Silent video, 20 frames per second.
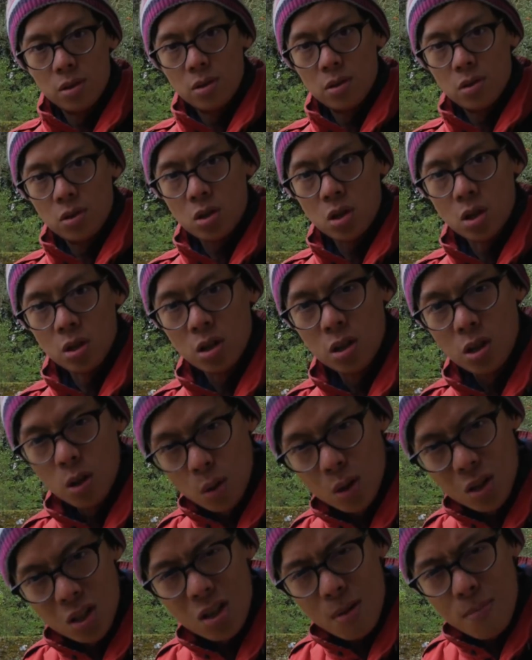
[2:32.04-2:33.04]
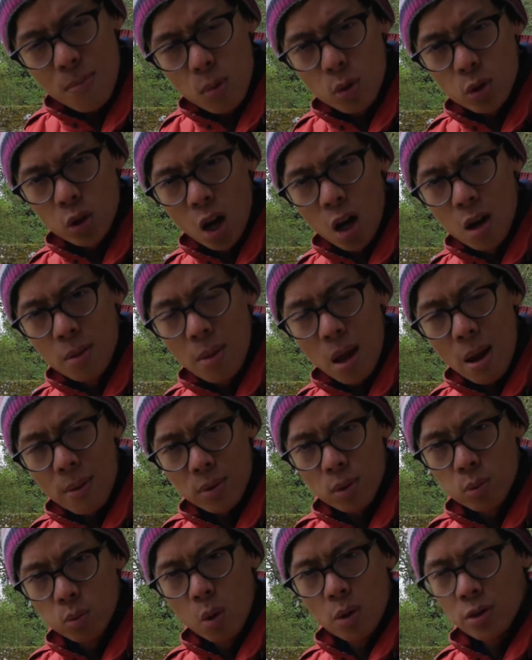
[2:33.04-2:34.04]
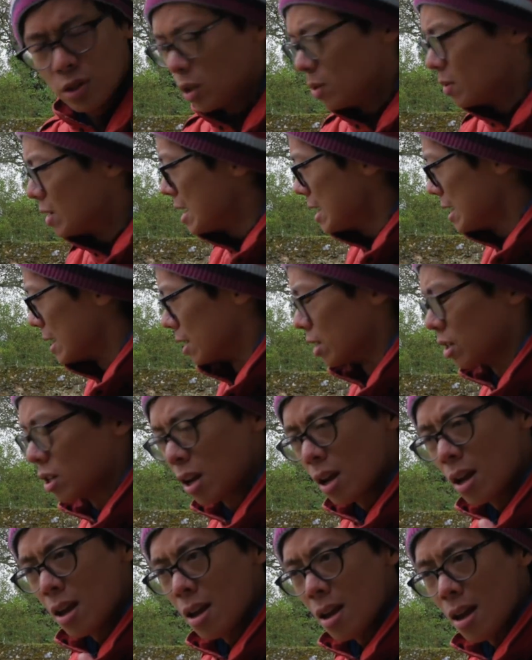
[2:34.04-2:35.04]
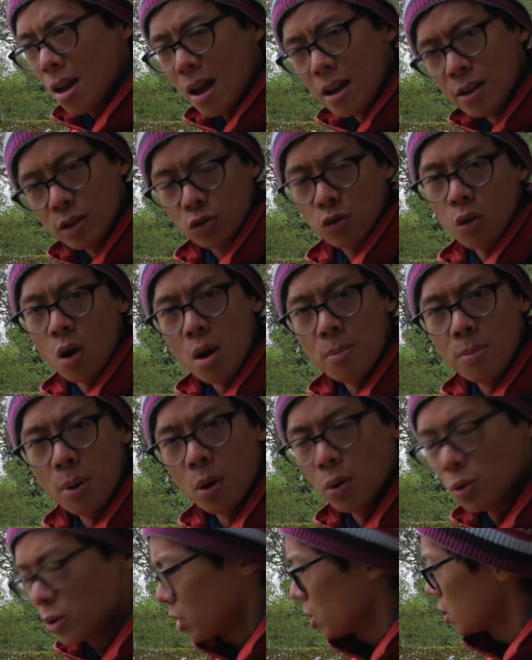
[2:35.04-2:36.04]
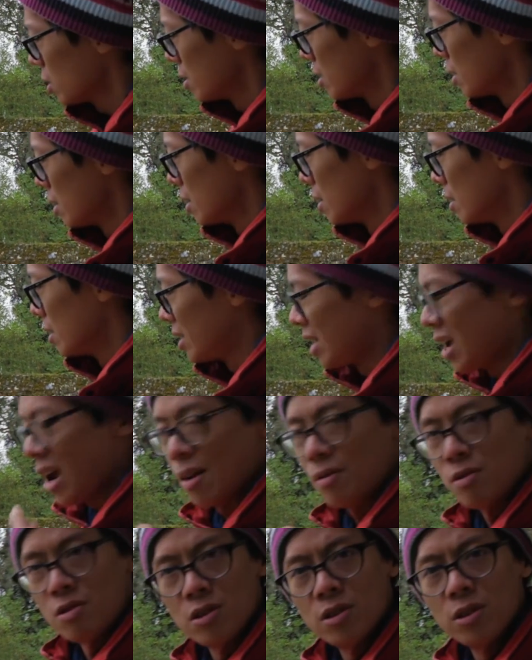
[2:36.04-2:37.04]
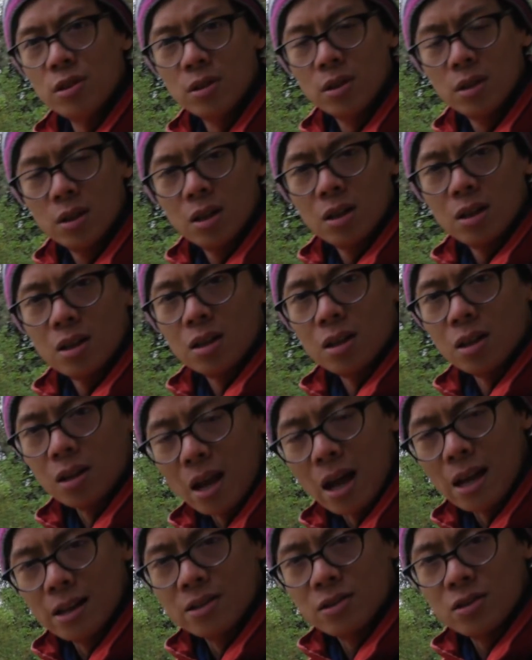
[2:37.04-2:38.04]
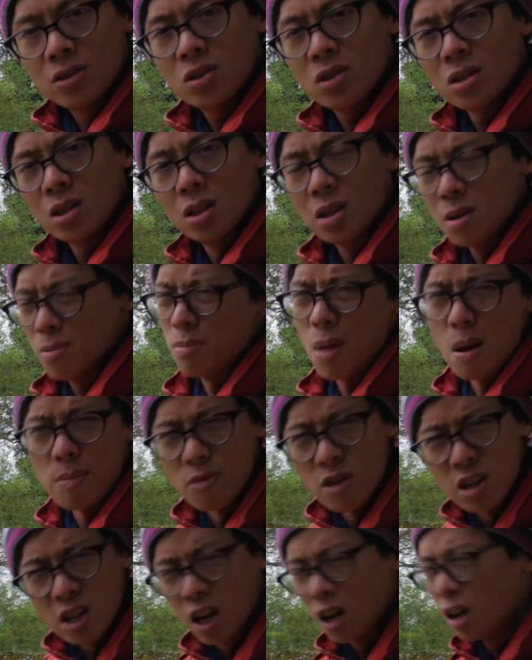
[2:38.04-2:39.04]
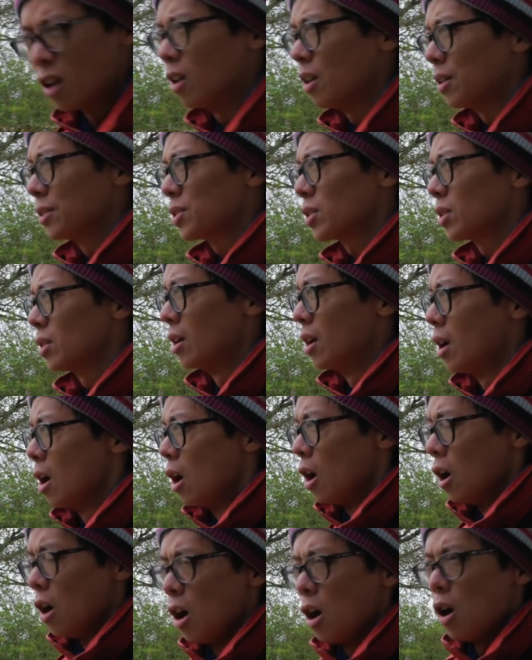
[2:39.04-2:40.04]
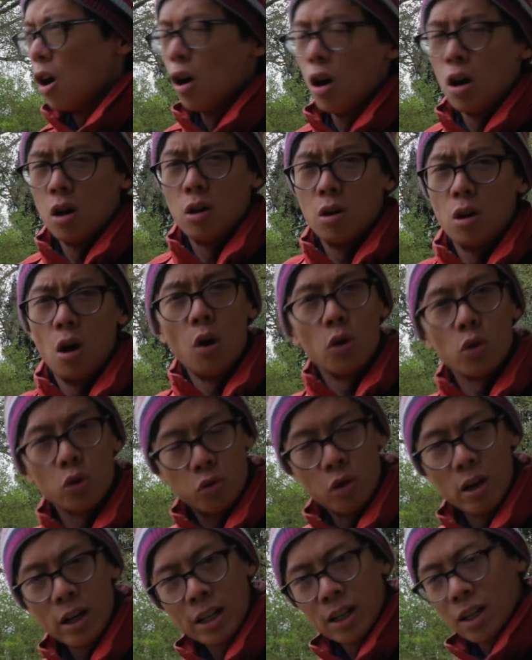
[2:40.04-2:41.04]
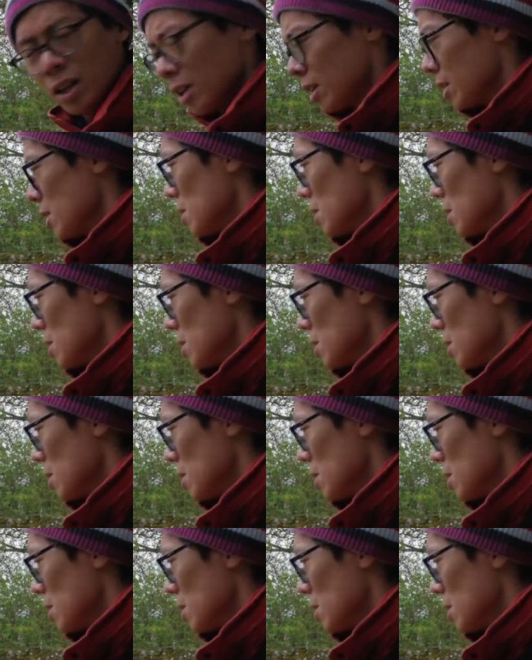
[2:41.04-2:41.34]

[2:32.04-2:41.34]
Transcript: So to do a simple time-lapse, what do you need? A tripod, camera, lens, memory card, hot drink,